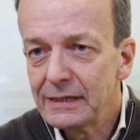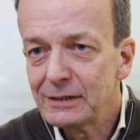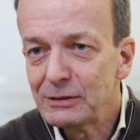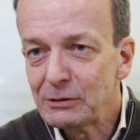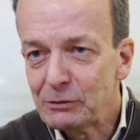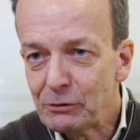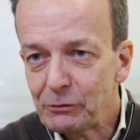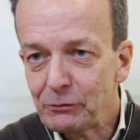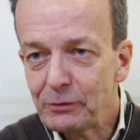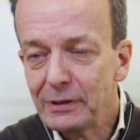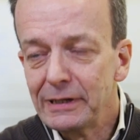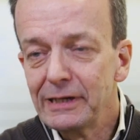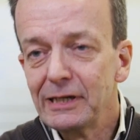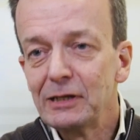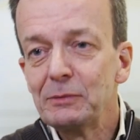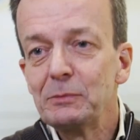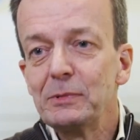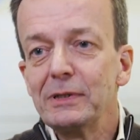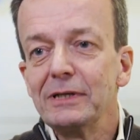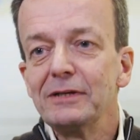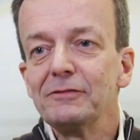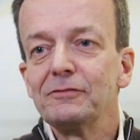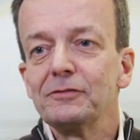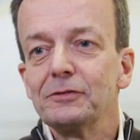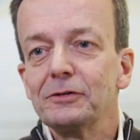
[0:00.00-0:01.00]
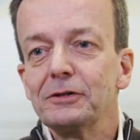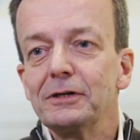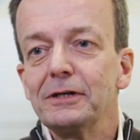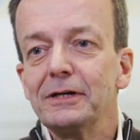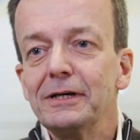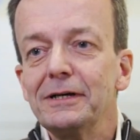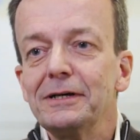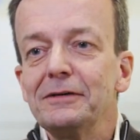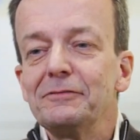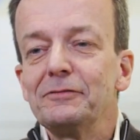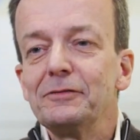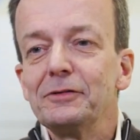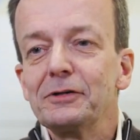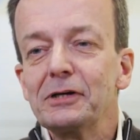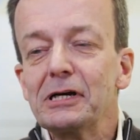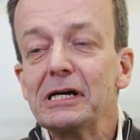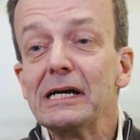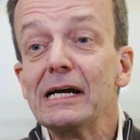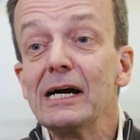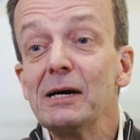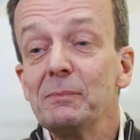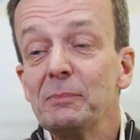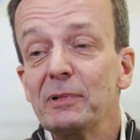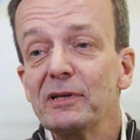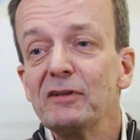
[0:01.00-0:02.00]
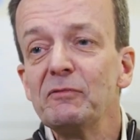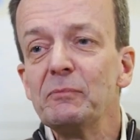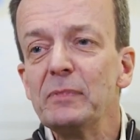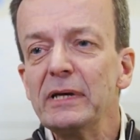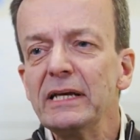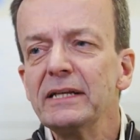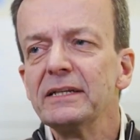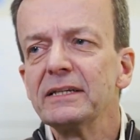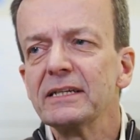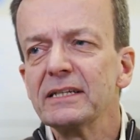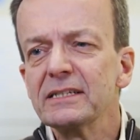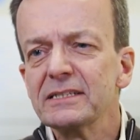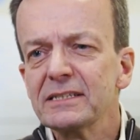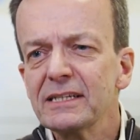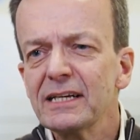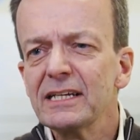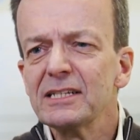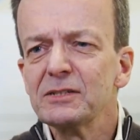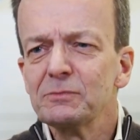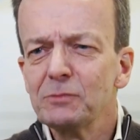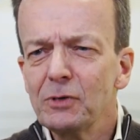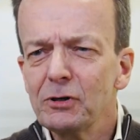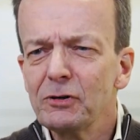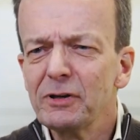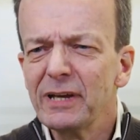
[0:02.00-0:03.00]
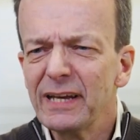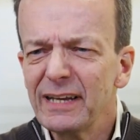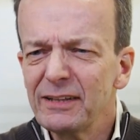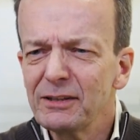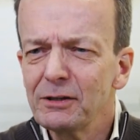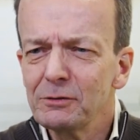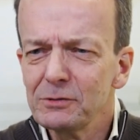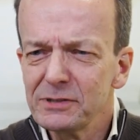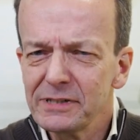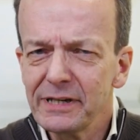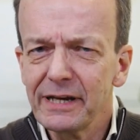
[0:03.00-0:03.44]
and grilling me for a couple of meetings, says, okay, those